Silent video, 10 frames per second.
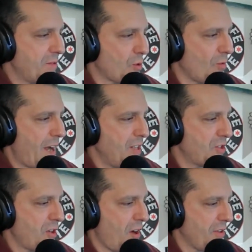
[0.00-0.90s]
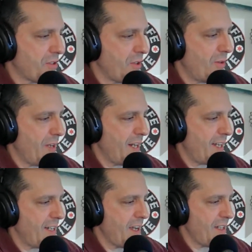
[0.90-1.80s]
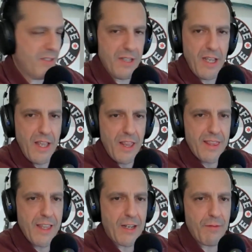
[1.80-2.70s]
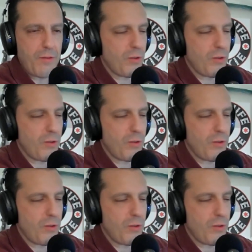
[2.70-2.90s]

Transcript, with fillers: Ranger, also in a nice thick, full